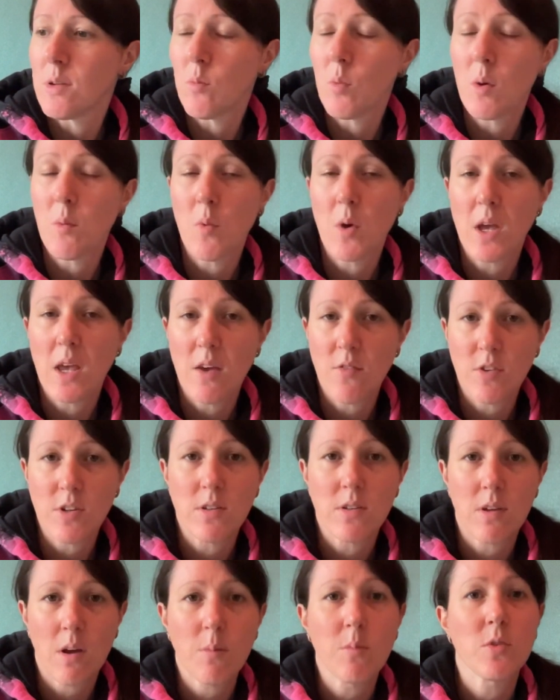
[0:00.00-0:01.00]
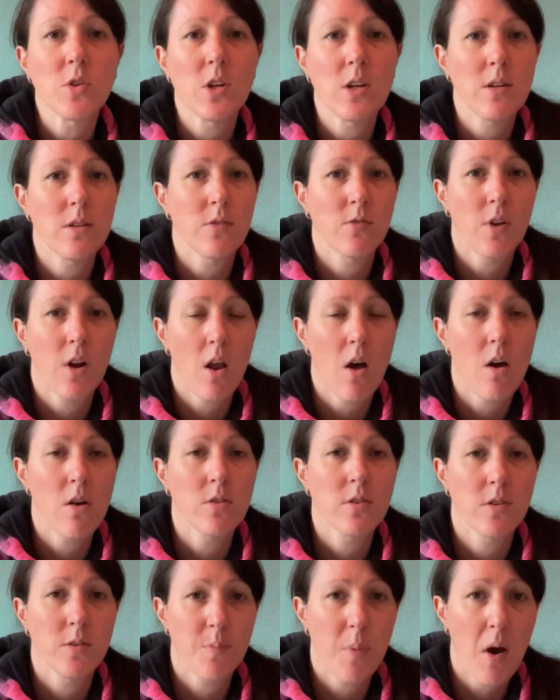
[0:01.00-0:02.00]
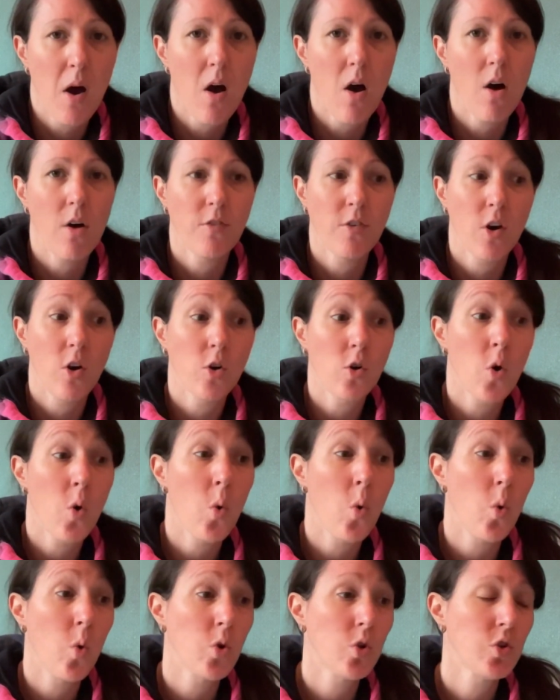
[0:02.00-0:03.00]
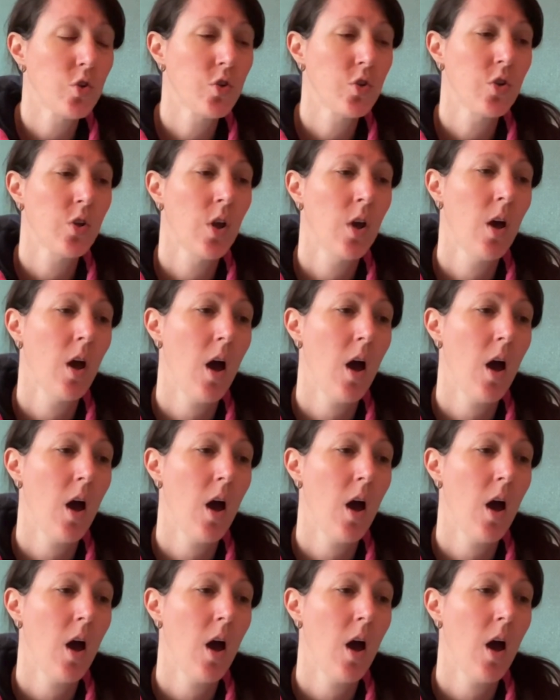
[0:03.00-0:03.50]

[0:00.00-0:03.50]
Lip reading: we were given some sheets of glass as part of our course